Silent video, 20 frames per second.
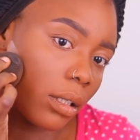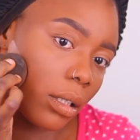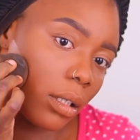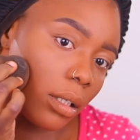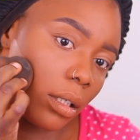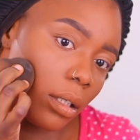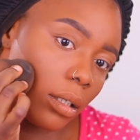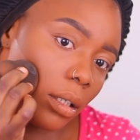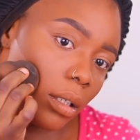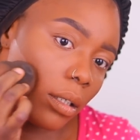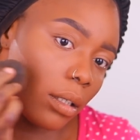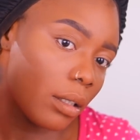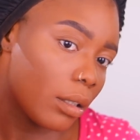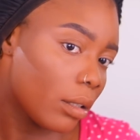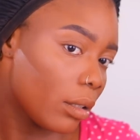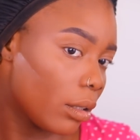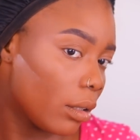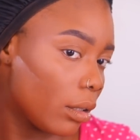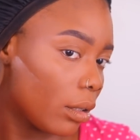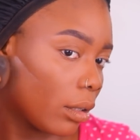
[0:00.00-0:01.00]
cleaning
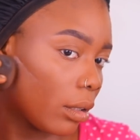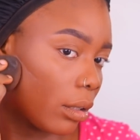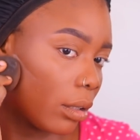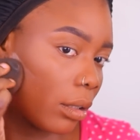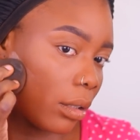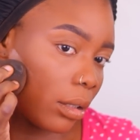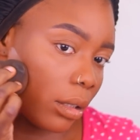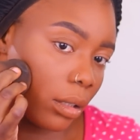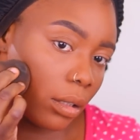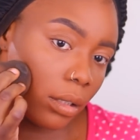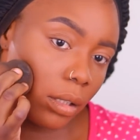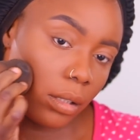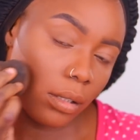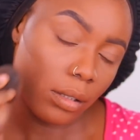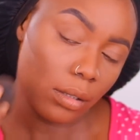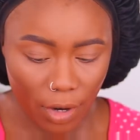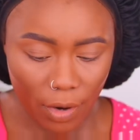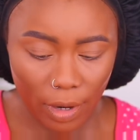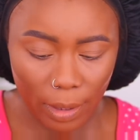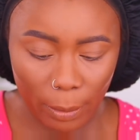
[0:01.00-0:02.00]
this up.
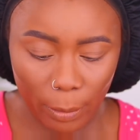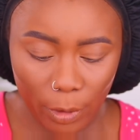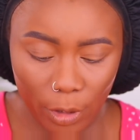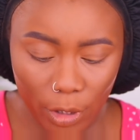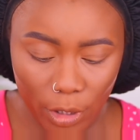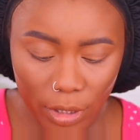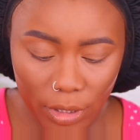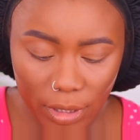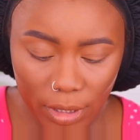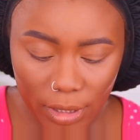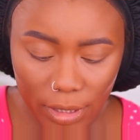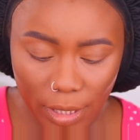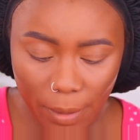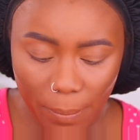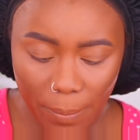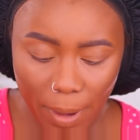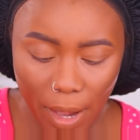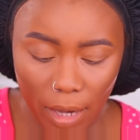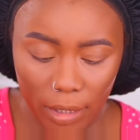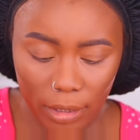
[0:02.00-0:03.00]
All right, I'm gonna use the
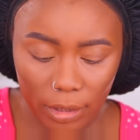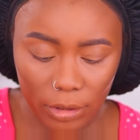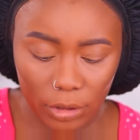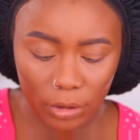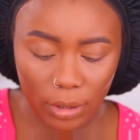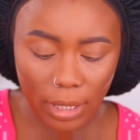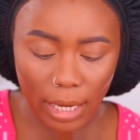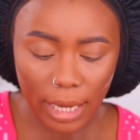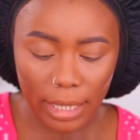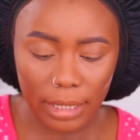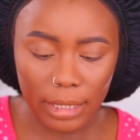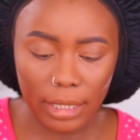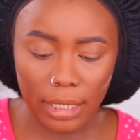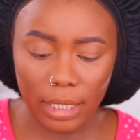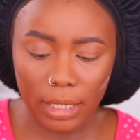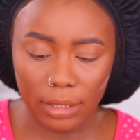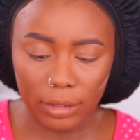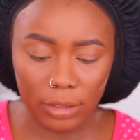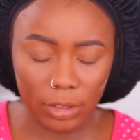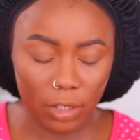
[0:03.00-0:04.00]
same powder to lightly
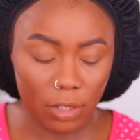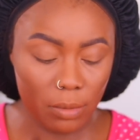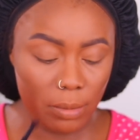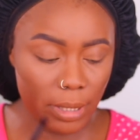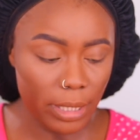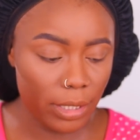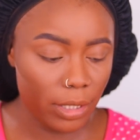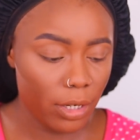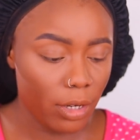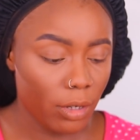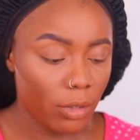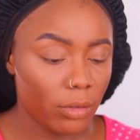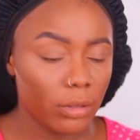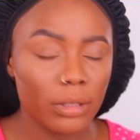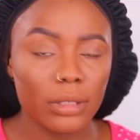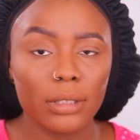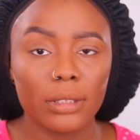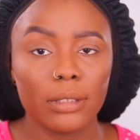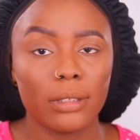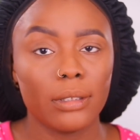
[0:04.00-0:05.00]
contour my
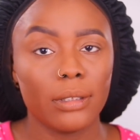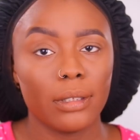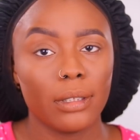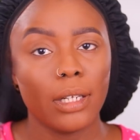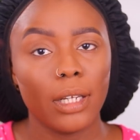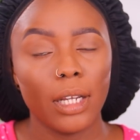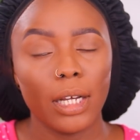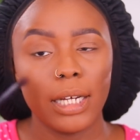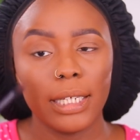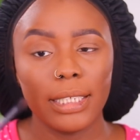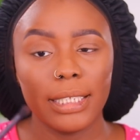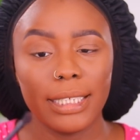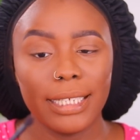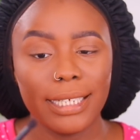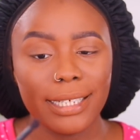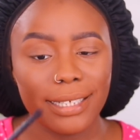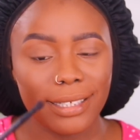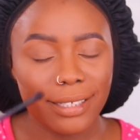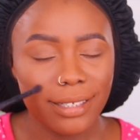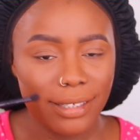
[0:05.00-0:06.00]
nose,
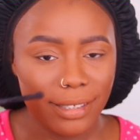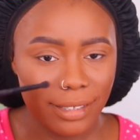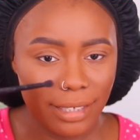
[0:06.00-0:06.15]
lightly